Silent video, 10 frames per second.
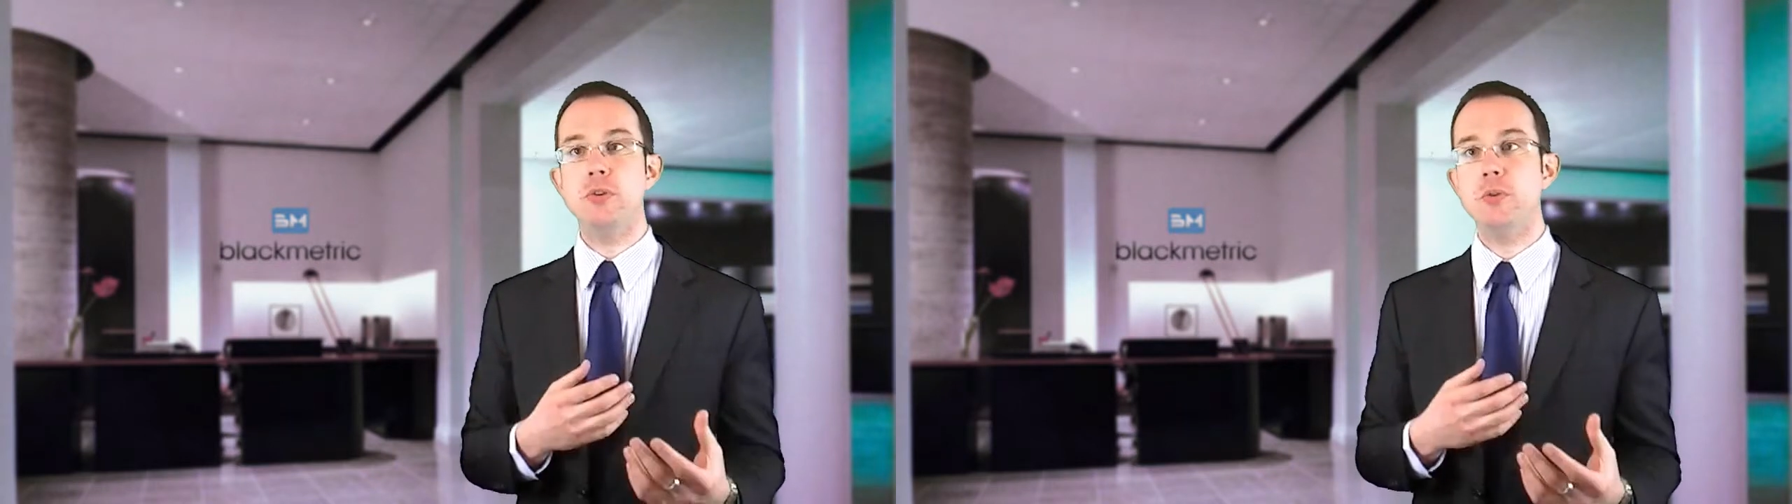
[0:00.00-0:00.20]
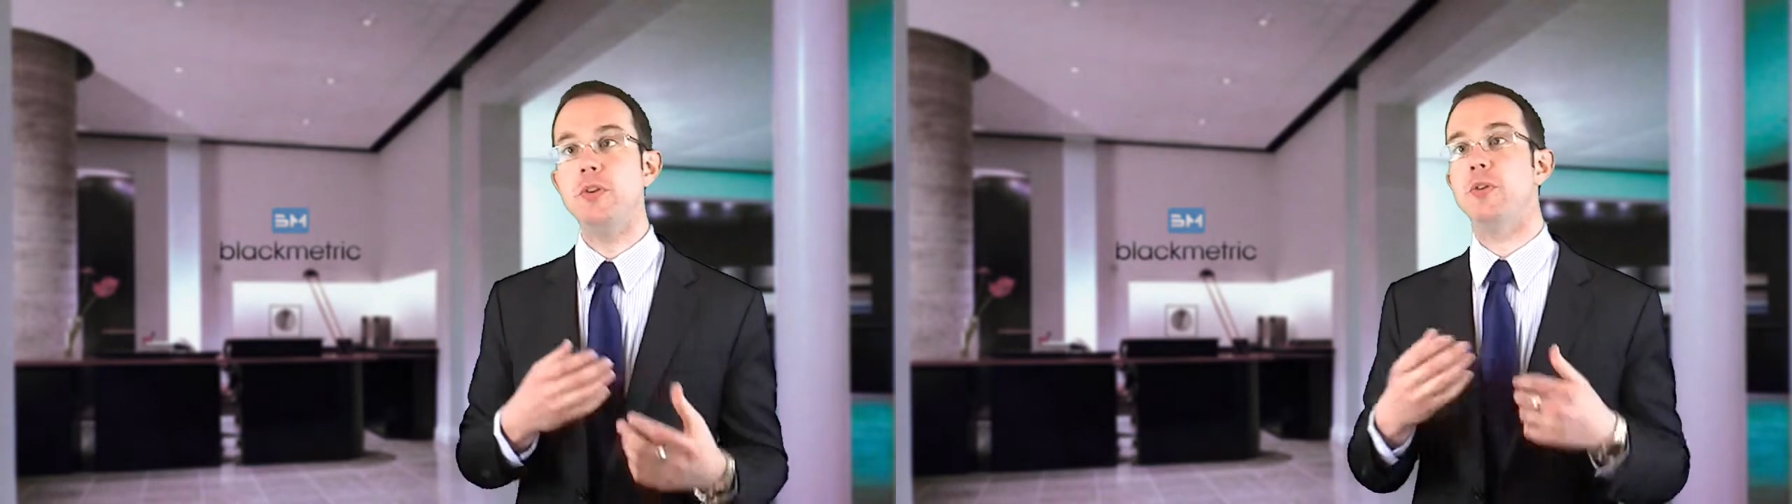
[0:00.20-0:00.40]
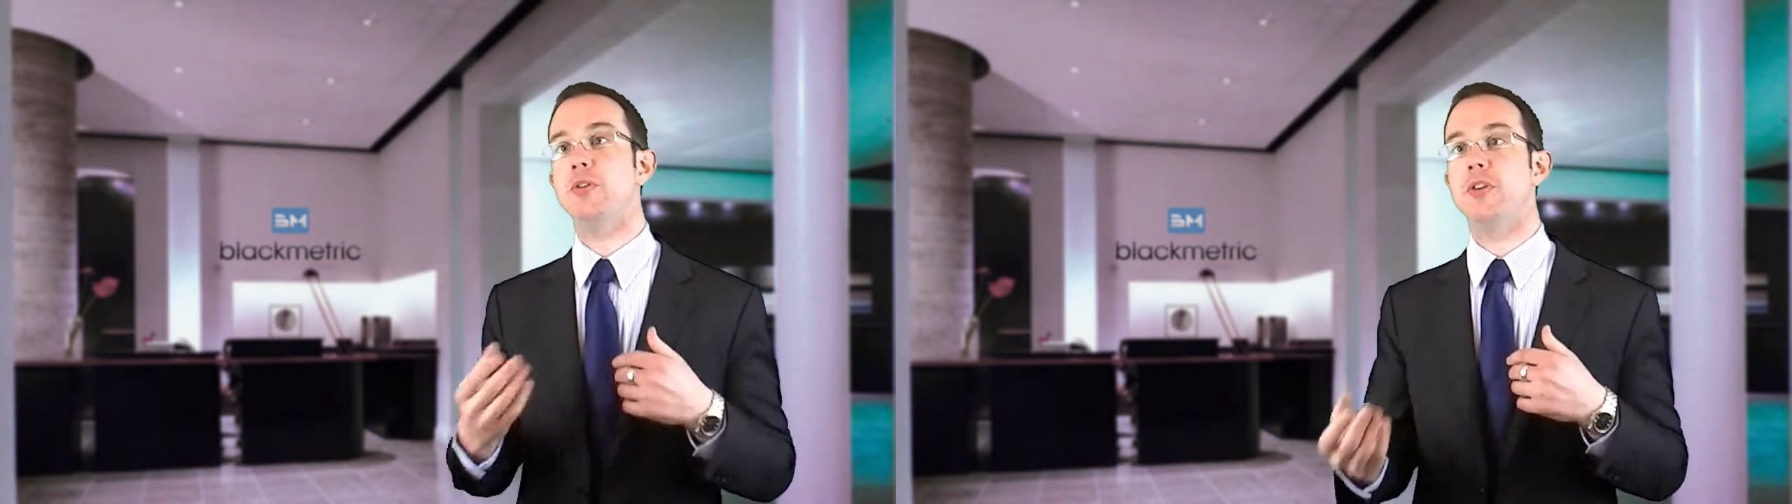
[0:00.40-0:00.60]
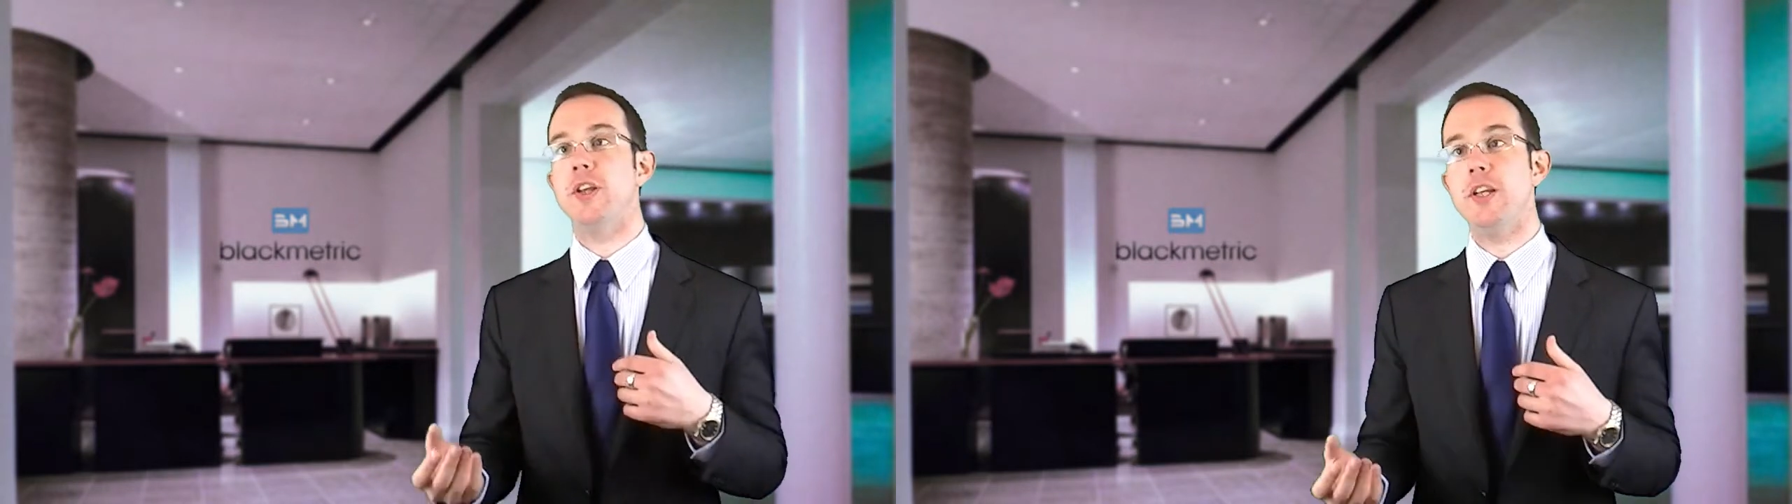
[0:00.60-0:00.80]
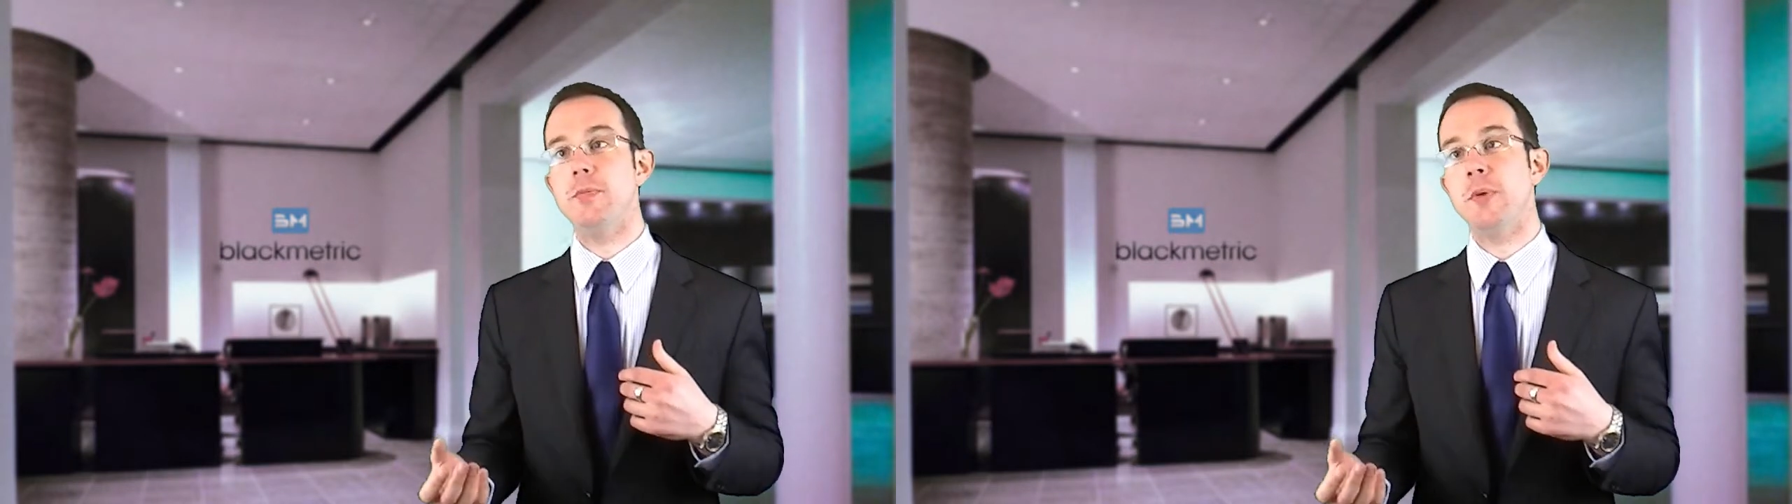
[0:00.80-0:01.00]
your
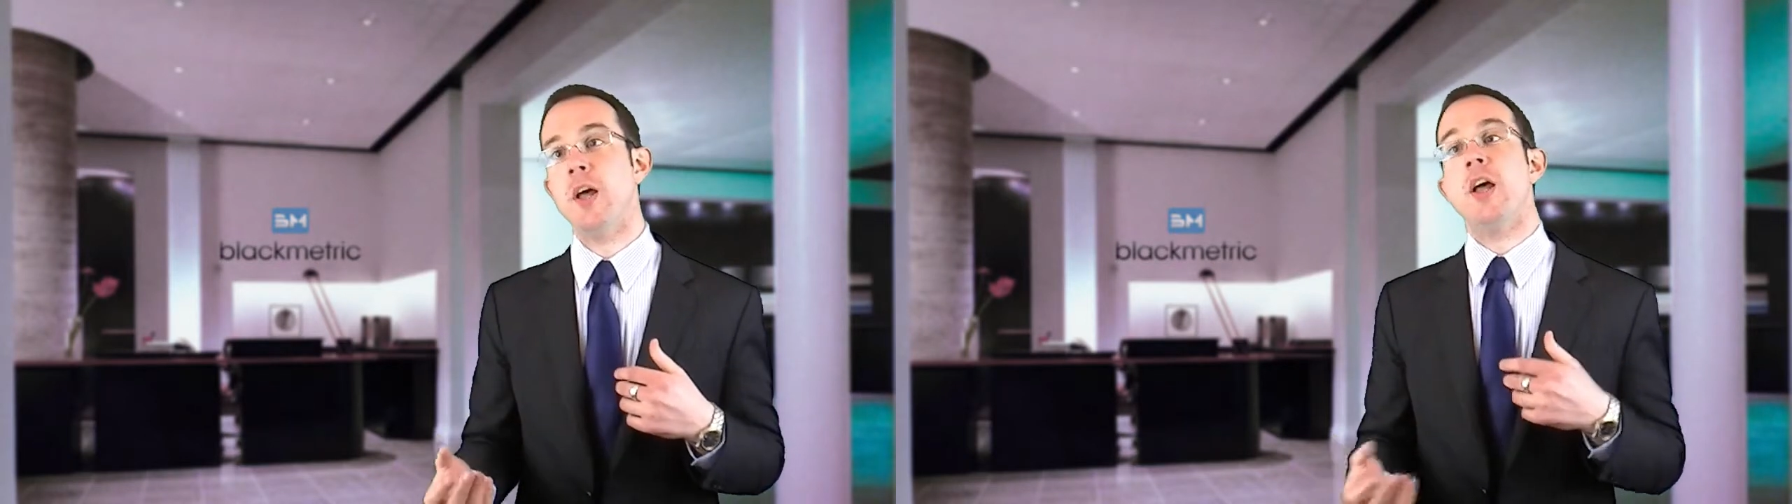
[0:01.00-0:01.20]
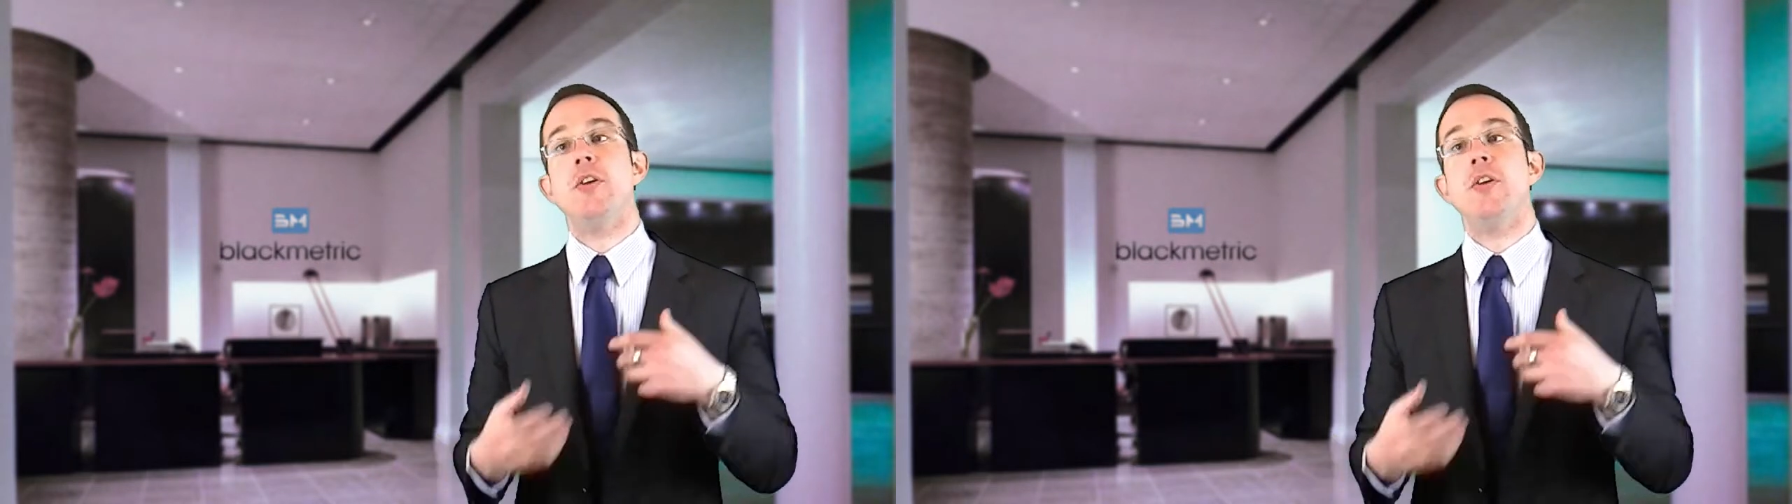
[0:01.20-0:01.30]
team,